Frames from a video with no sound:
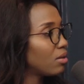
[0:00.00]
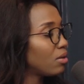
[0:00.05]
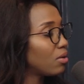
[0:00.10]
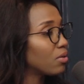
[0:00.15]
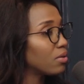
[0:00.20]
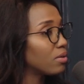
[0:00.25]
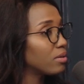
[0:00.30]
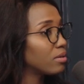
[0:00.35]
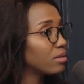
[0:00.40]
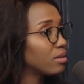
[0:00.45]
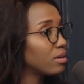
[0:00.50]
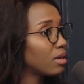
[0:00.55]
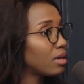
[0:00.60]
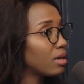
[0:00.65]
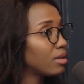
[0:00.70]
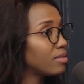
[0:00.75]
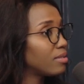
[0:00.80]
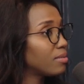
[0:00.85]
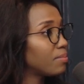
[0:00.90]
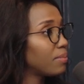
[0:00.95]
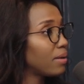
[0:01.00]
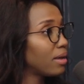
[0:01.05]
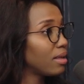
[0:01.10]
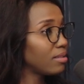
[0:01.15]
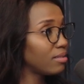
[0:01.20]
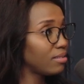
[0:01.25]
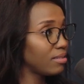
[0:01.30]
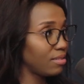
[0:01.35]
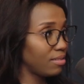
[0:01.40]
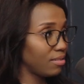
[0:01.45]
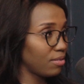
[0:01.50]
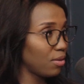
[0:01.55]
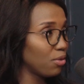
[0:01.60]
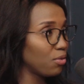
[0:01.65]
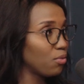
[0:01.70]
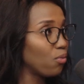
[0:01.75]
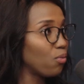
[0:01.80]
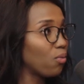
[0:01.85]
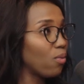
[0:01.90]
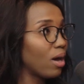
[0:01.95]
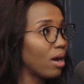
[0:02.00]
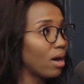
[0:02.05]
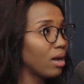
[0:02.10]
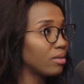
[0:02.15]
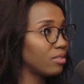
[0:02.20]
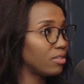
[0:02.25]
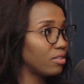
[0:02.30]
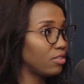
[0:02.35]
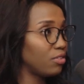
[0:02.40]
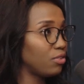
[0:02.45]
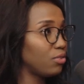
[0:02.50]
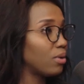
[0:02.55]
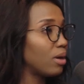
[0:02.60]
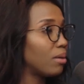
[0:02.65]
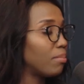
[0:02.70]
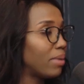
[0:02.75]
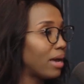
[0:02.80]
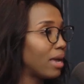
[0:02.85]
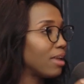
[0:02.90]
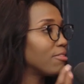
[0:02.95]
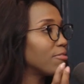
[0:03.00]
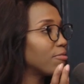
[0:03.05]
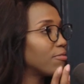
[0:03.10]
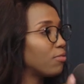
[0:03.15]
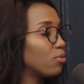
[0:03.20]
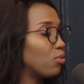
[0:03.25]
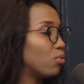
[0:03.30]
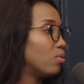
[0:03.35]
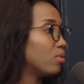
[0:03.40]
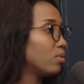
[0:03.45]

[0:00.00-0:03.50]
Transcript: Look, it depends on what you are buying for.